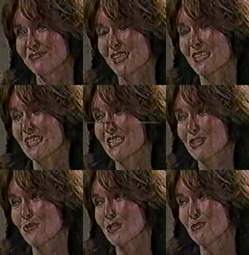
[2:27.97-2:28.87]
London's
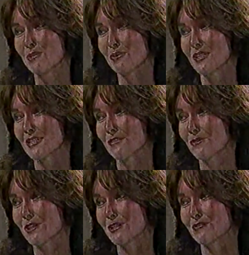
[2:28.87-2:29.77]
always been a place I've
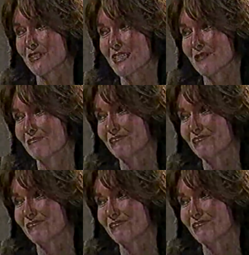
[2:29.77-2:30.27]
wanted to visit.